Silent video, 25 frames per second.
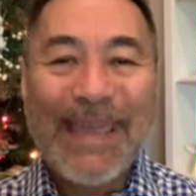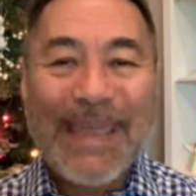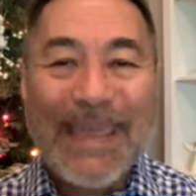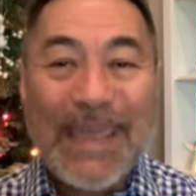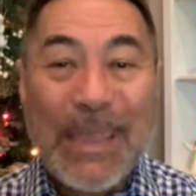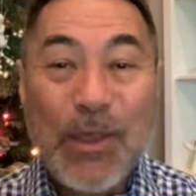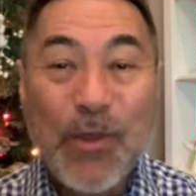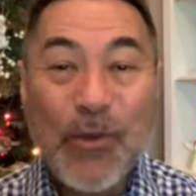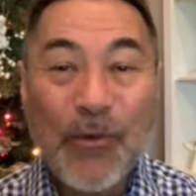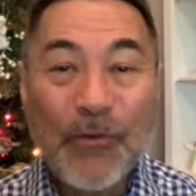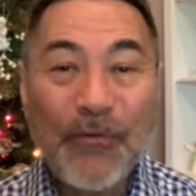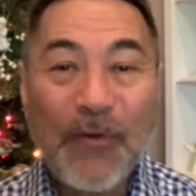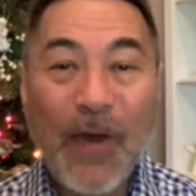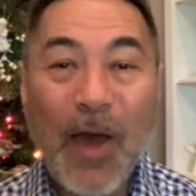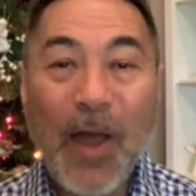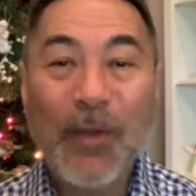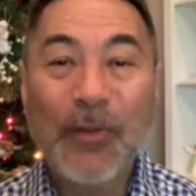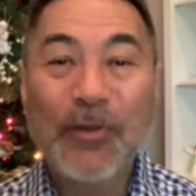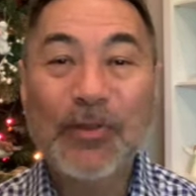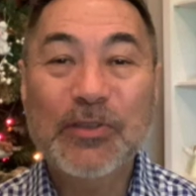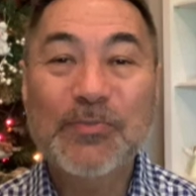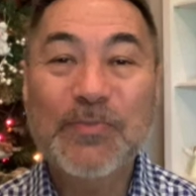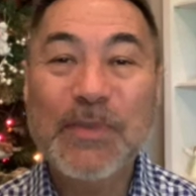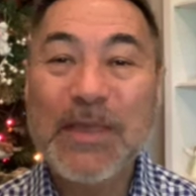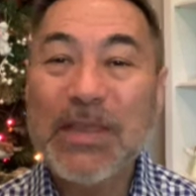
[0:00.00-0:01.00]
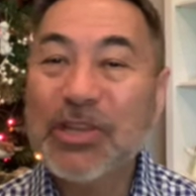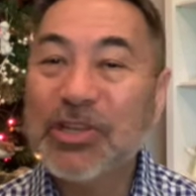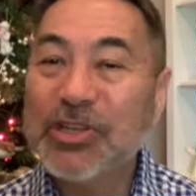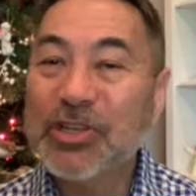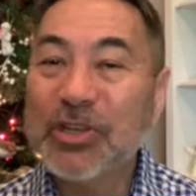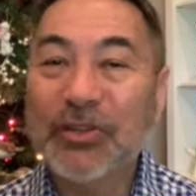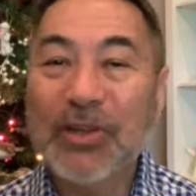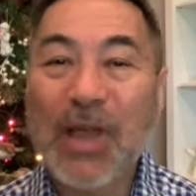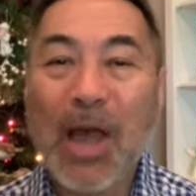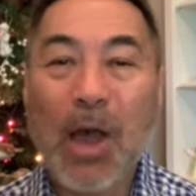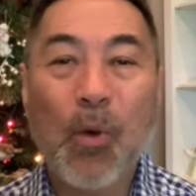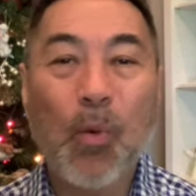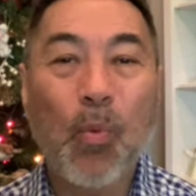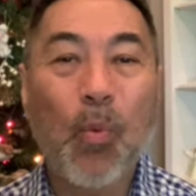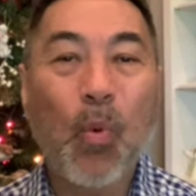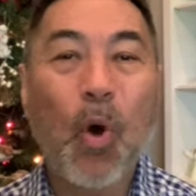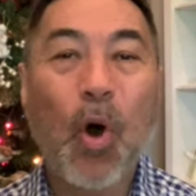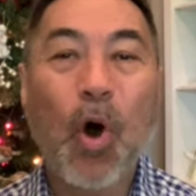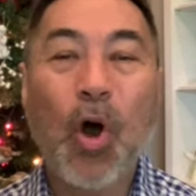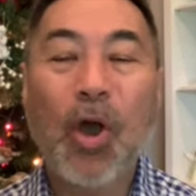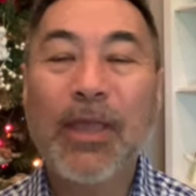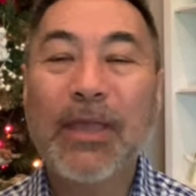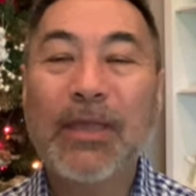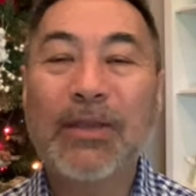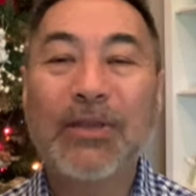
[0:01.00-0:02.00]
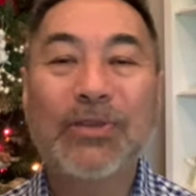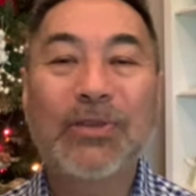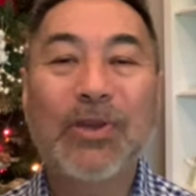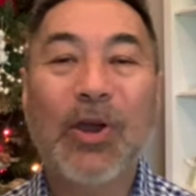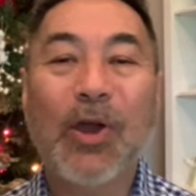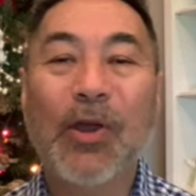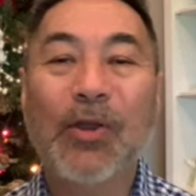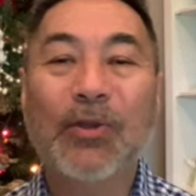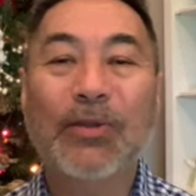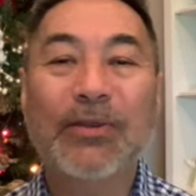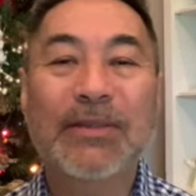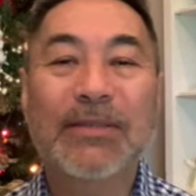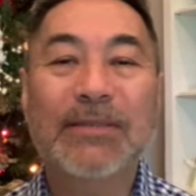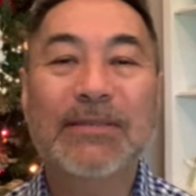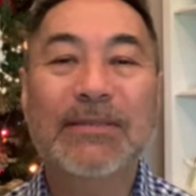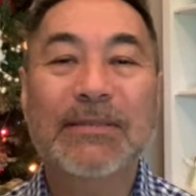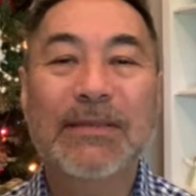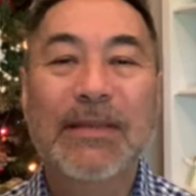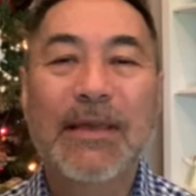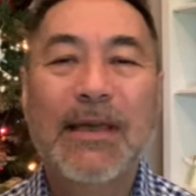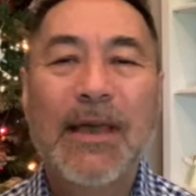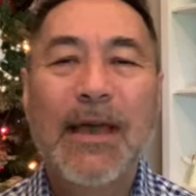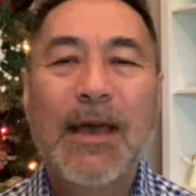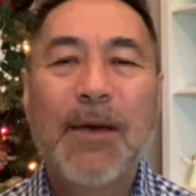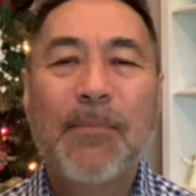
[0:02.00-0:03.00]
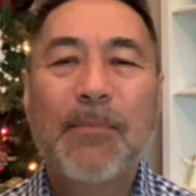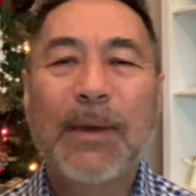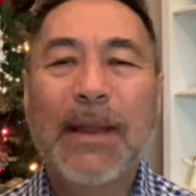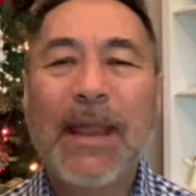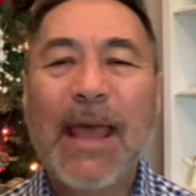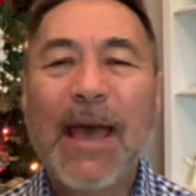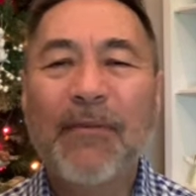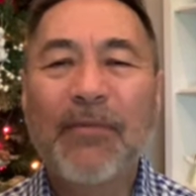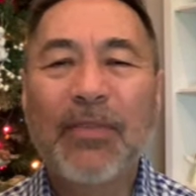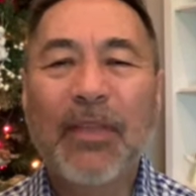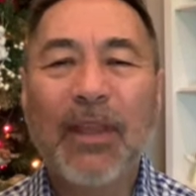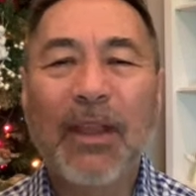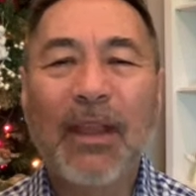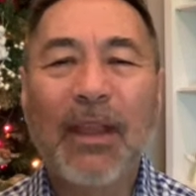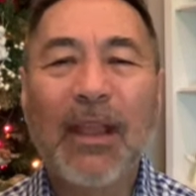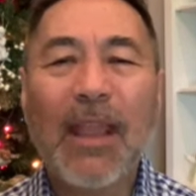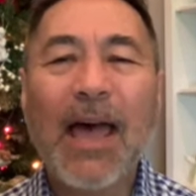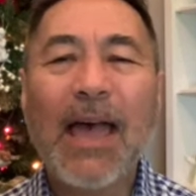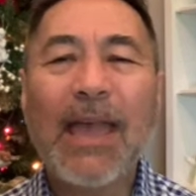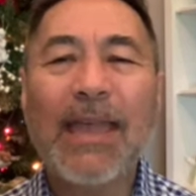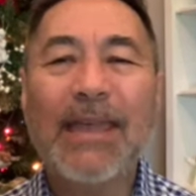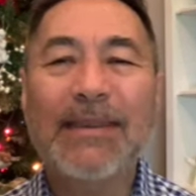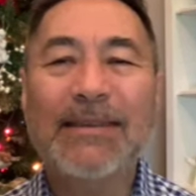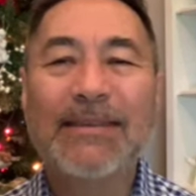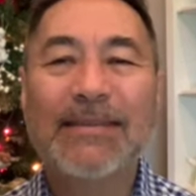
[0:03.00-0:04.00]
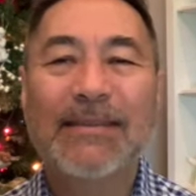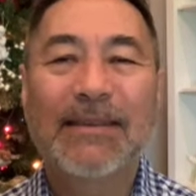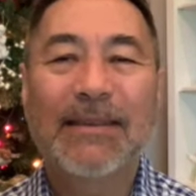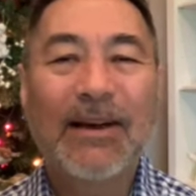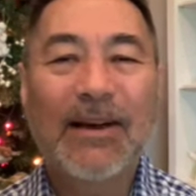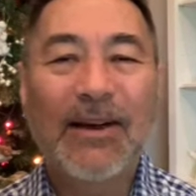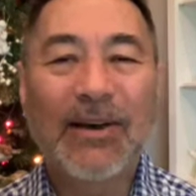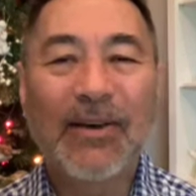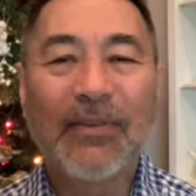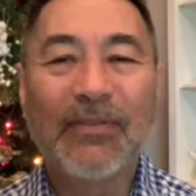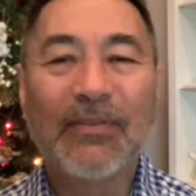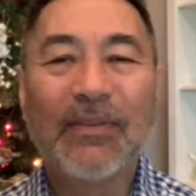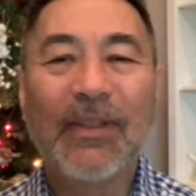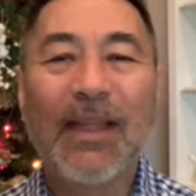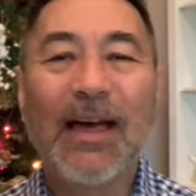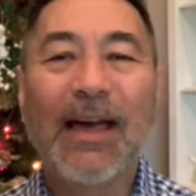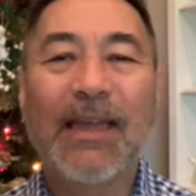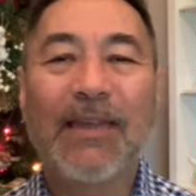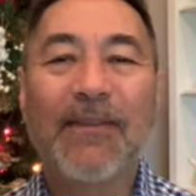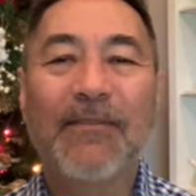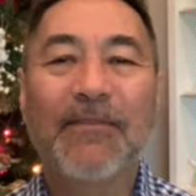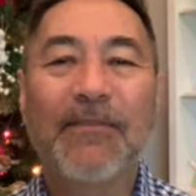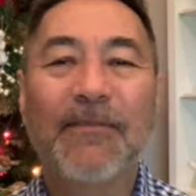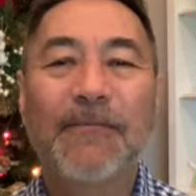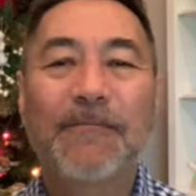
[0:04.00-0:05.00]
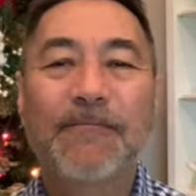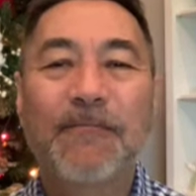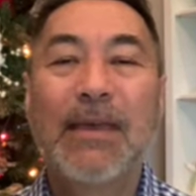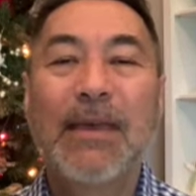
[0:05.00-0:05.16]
He who follows me shall not walk in darkness, but have the light of life.